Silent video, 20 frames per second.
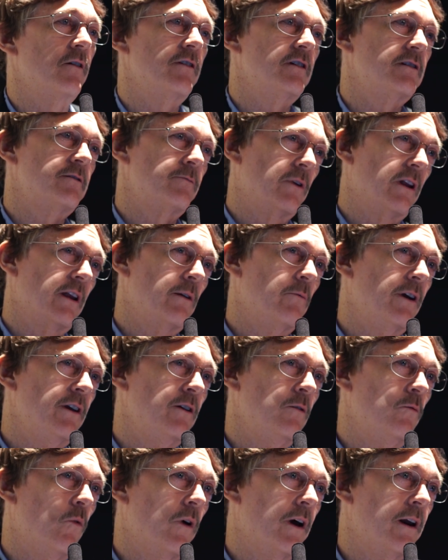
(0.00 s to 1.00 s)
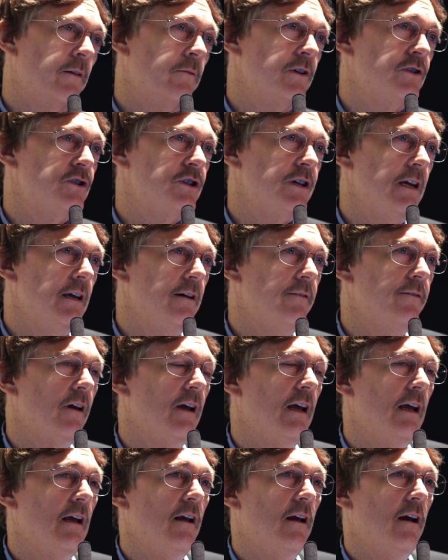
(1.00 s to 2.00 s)
So this is really what you want to achieve.
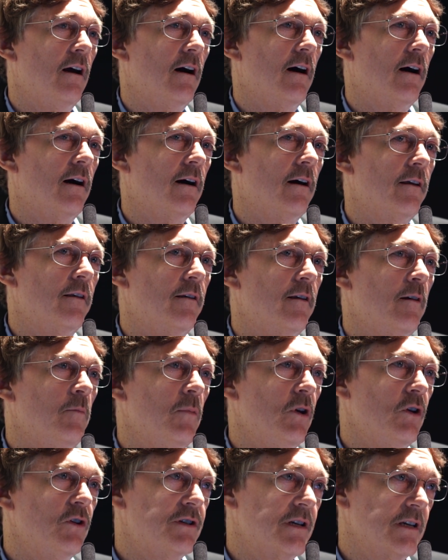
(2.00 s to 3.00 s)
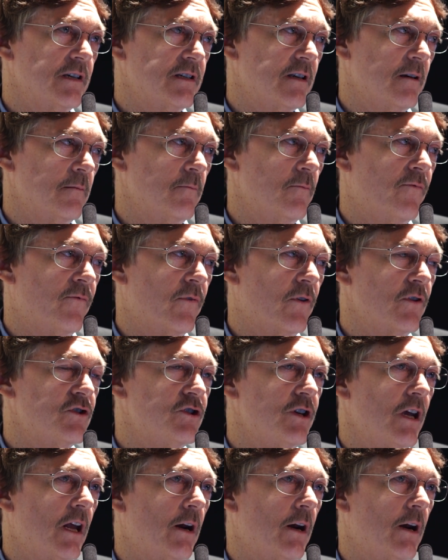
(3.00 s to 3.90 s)
The immune system first